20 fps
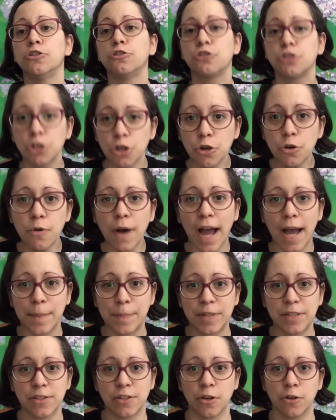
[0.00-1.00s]
2
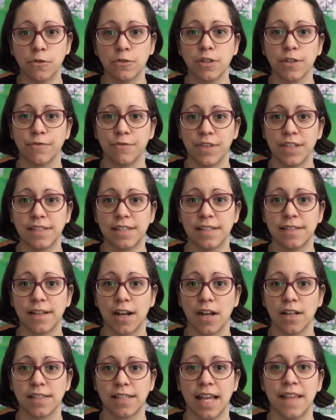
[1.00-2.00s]
episodes of This Is
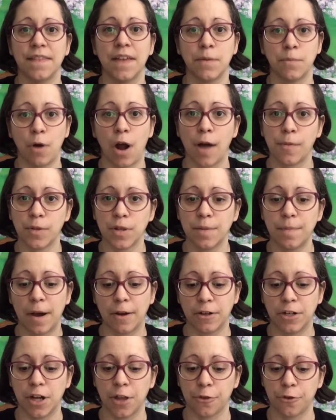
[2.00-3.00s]
Us, and then probably about
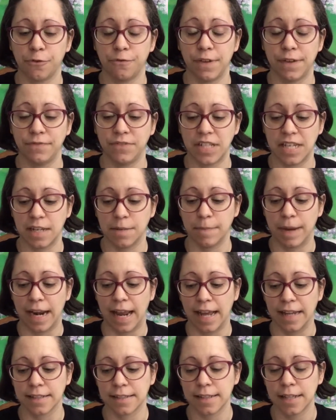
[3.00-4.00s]
another 15
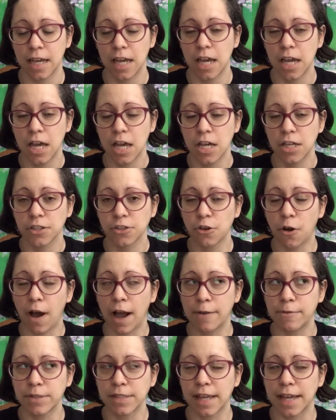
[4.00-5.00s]
minutes. So I
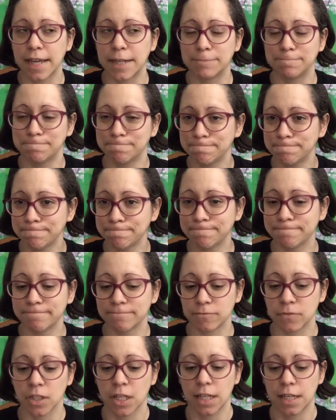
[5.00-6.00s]
was like,
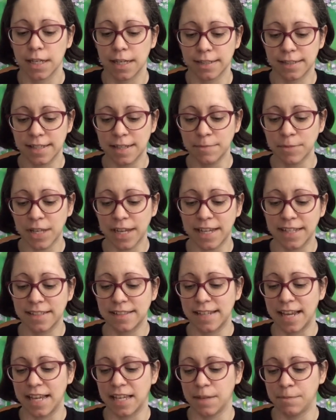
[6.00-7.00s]
it seems like it's
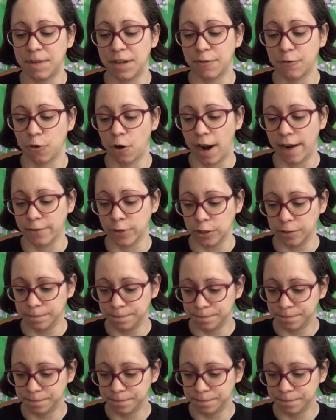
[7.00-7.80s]
taking me forever.